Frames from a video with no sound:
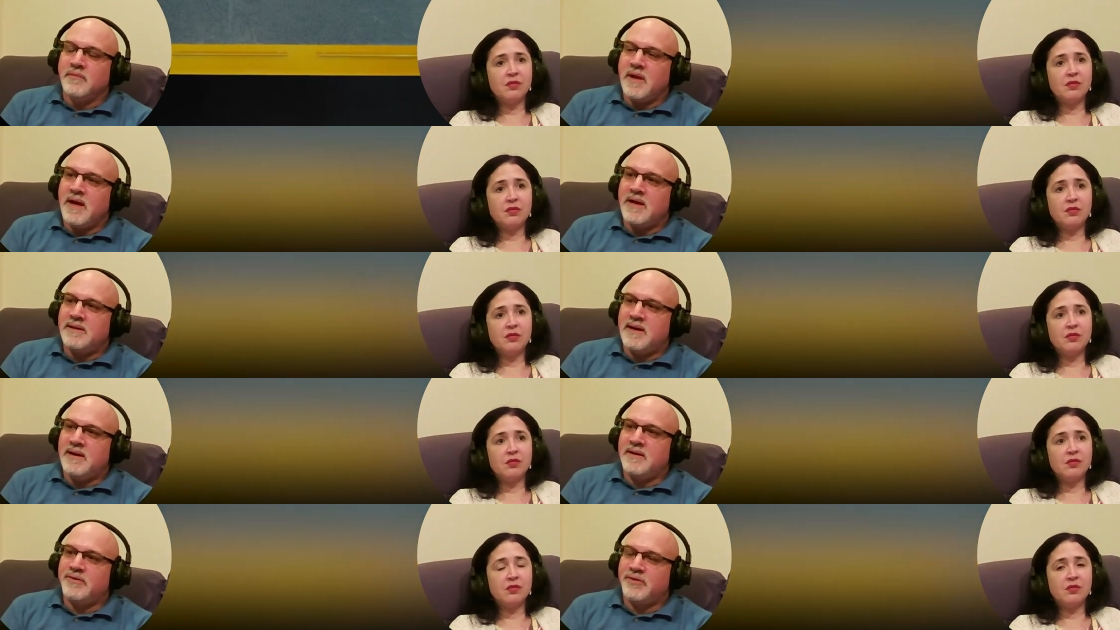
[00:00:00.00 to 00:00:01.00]
Speaker 1: Yeah,
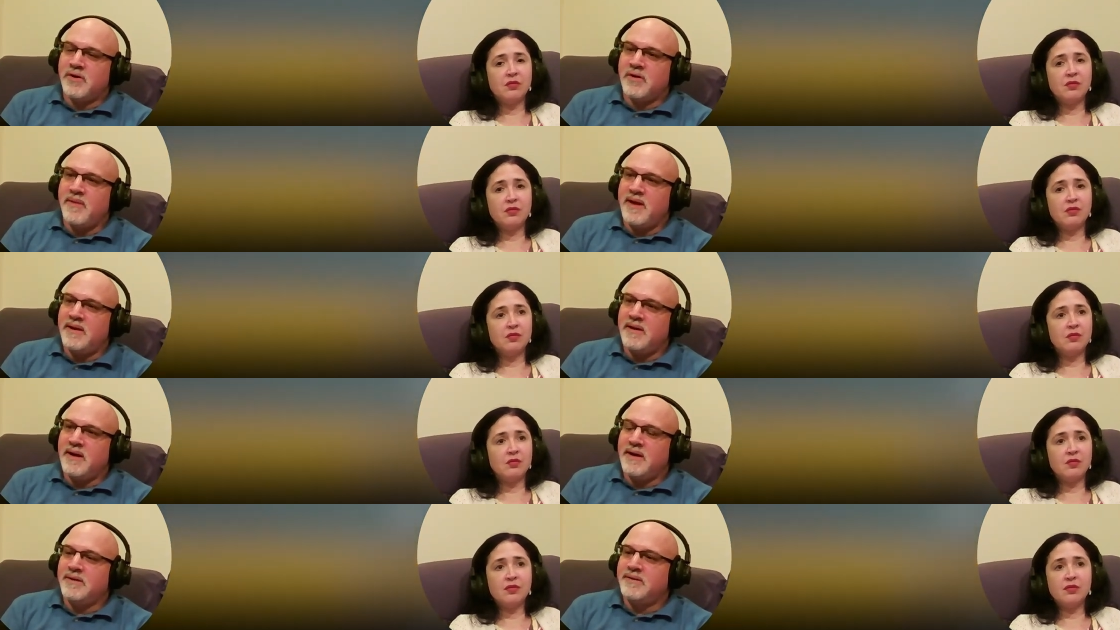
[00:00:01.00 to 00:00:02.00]
10 strong men
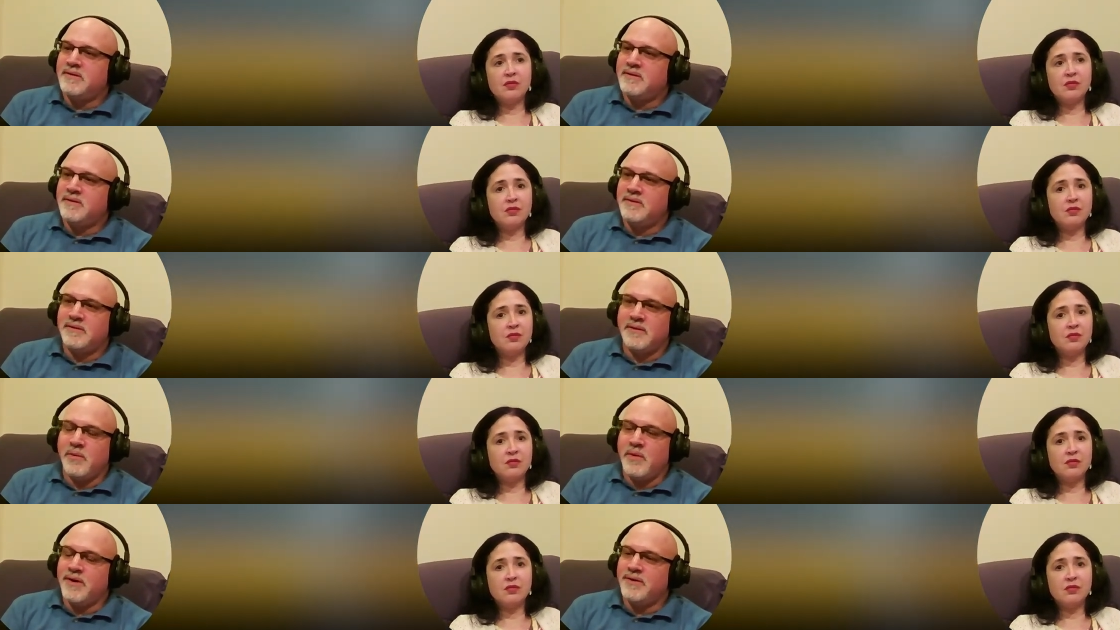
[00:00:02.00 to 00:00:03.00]
against a
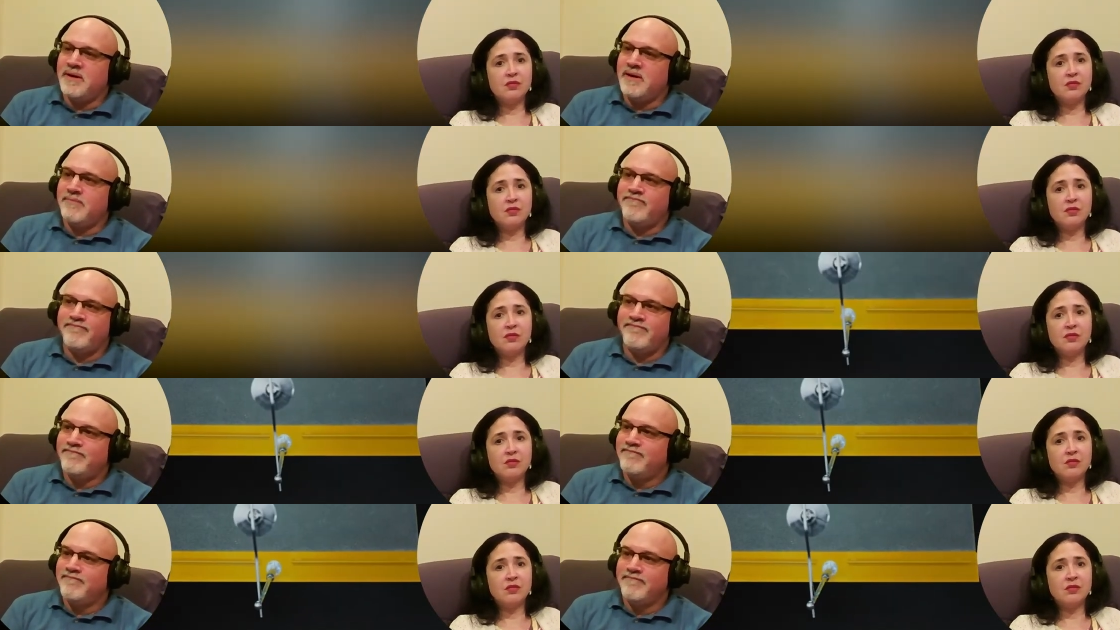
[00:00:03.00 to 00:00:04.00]
weaker team.
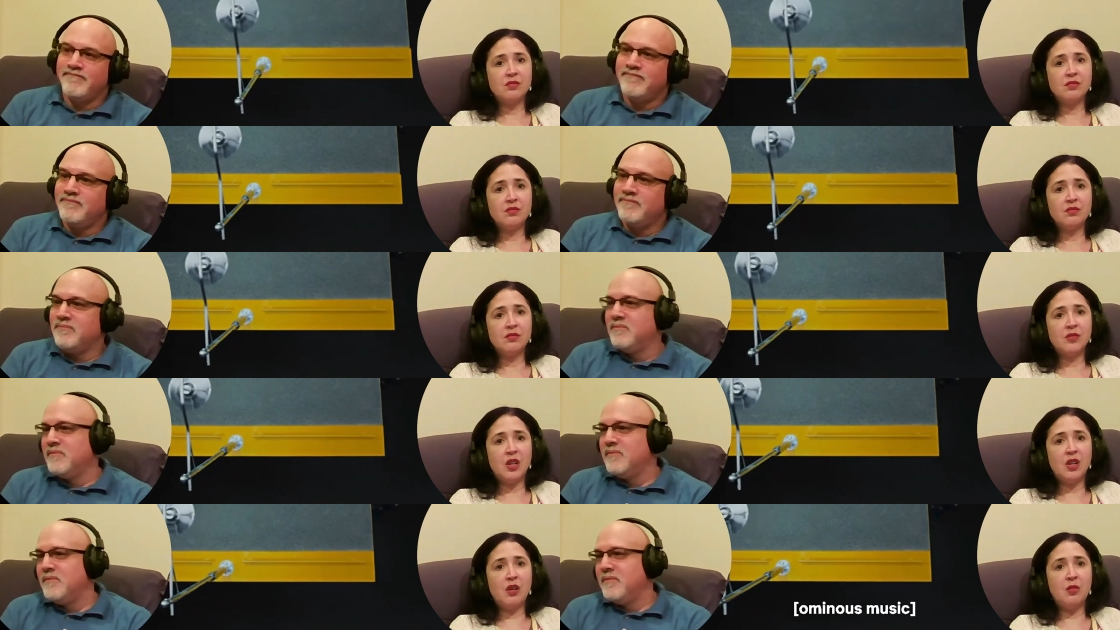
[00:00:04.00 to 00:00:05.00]

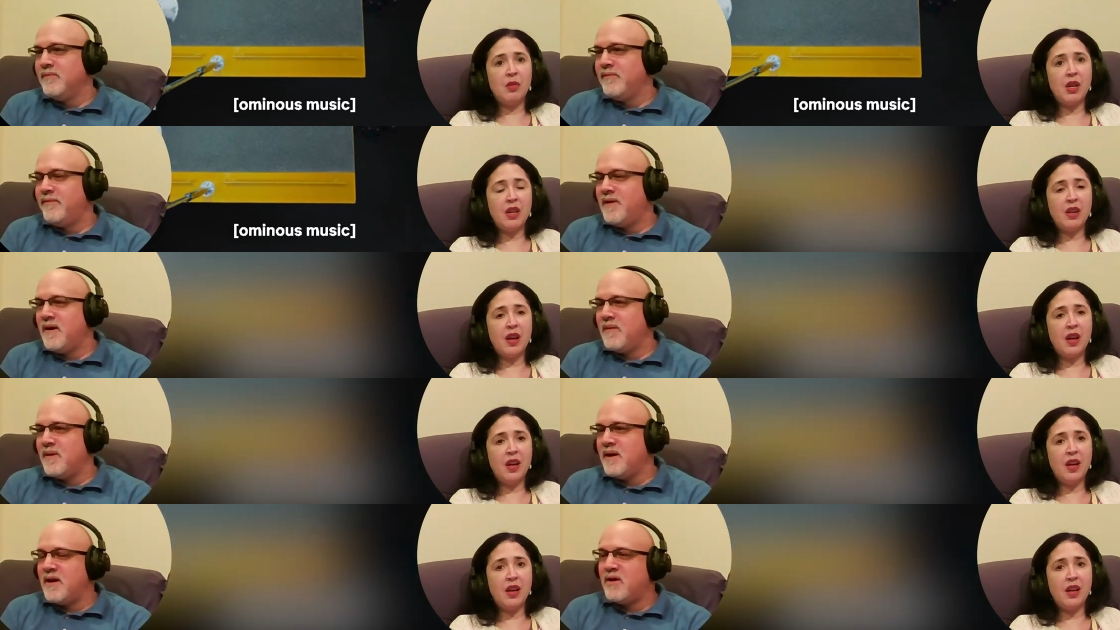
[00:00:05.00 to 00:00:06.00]
Speaker 2: Oh my god.
Speaker 1: Fuck,
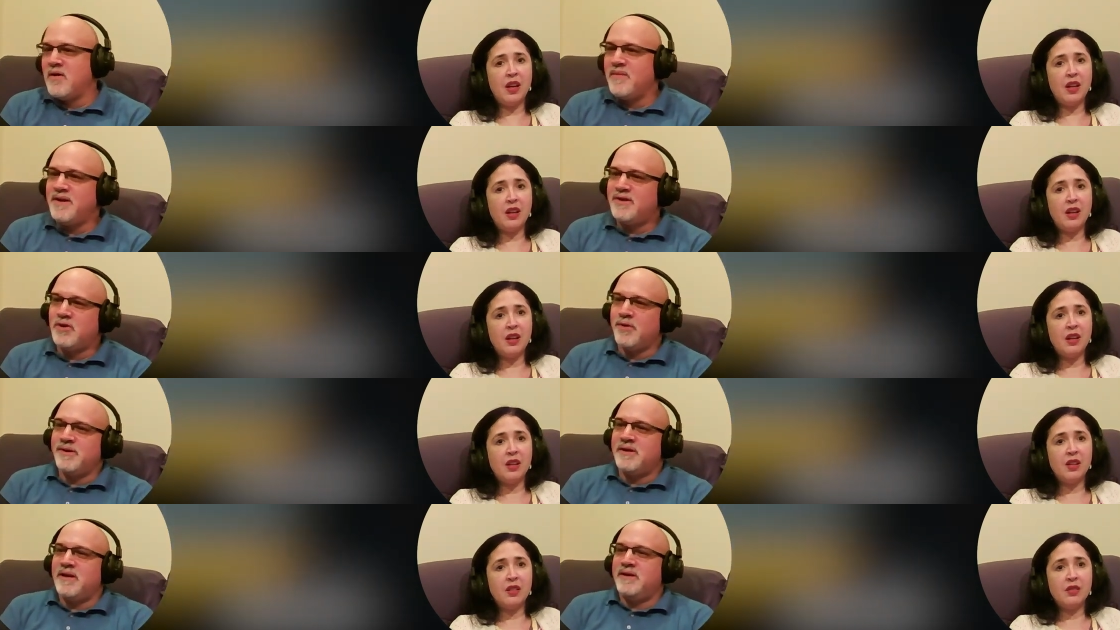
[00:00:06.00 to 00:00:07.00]
man. I don't know how many stories
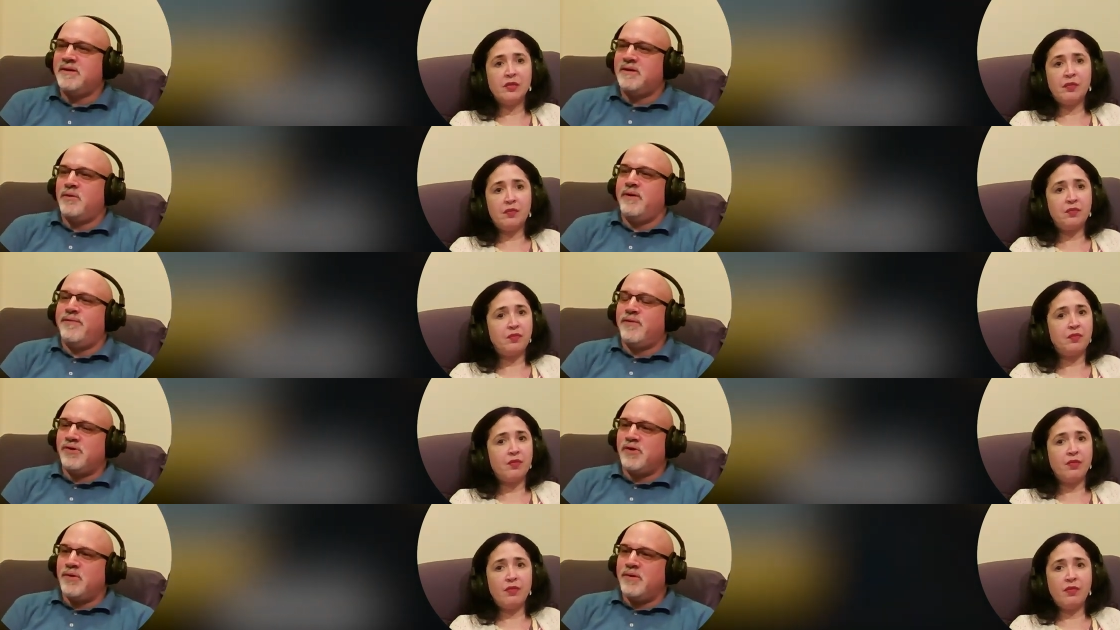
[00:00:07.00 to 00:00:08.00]
that is. 3, 4
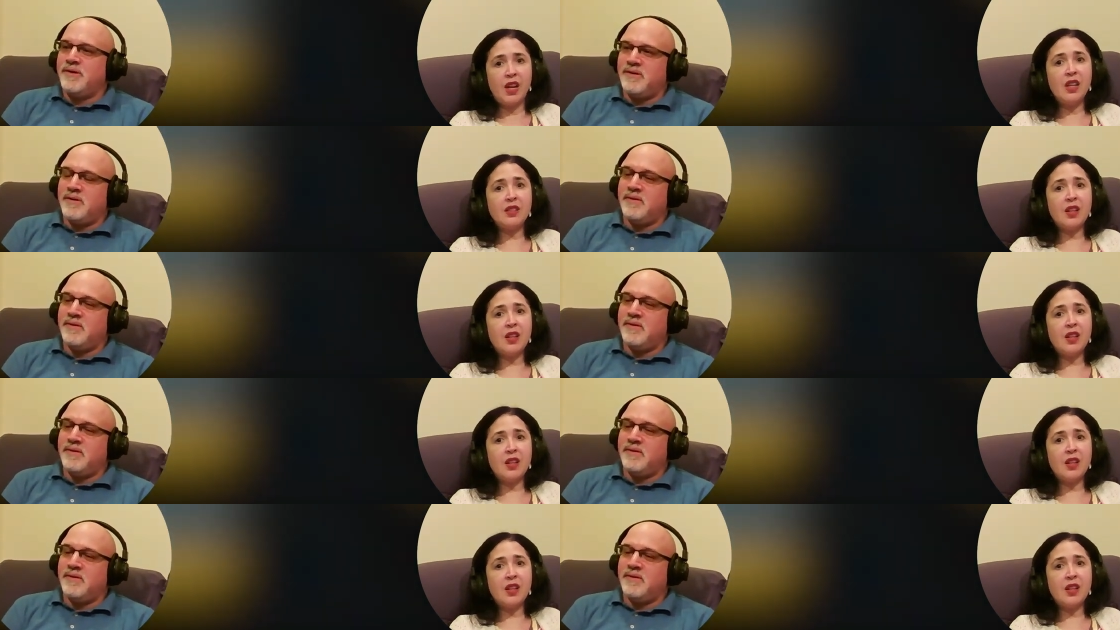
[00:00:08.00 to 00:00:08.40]
stories?
Speaker 2: It's